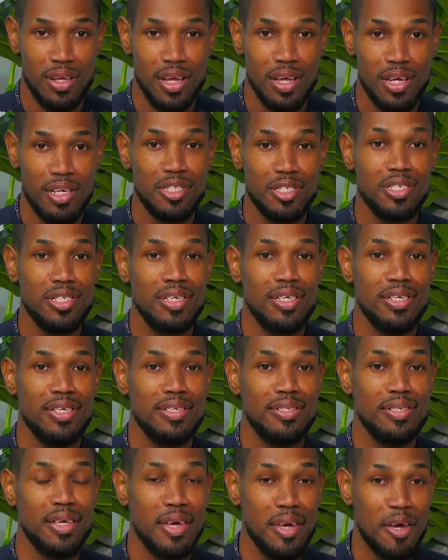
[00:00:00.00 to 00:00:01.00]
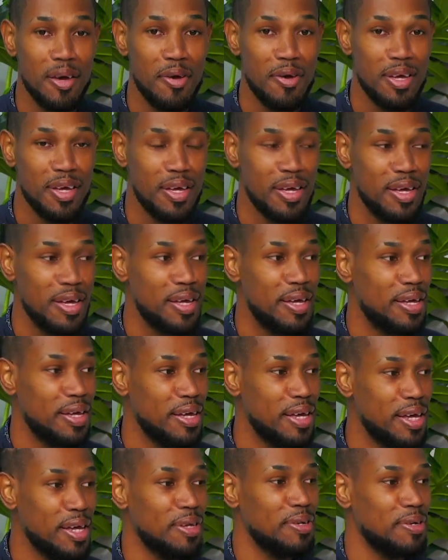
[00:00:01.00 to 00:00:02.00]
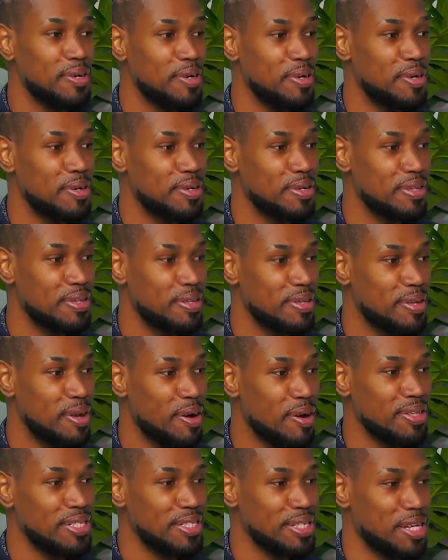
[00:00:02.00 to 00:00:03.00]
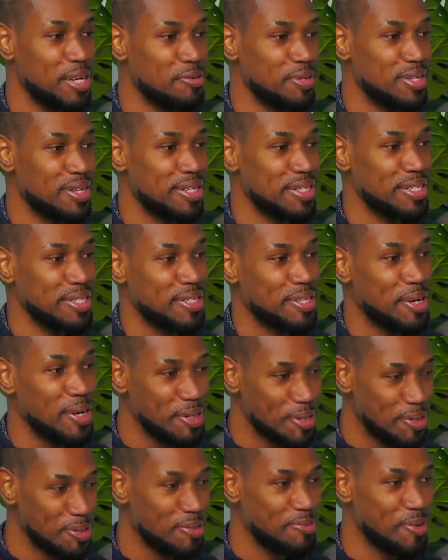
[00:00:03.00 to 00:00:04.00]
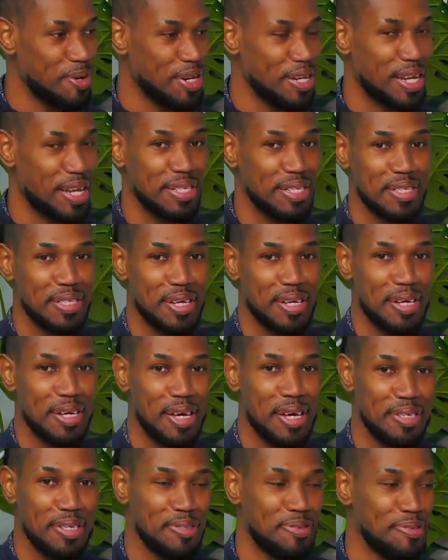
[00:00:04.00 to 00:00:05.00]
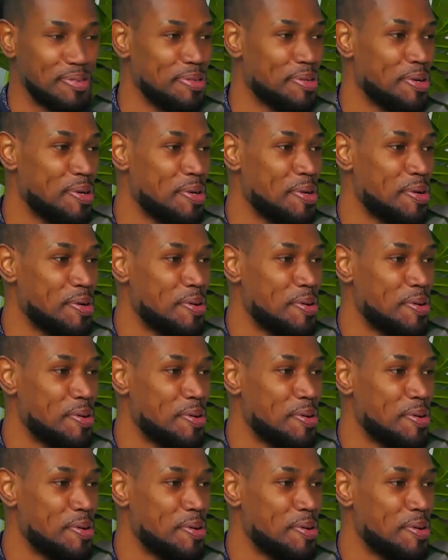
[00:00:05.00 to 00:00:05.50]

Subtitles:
she is here on stage with us on Good Morning SKN.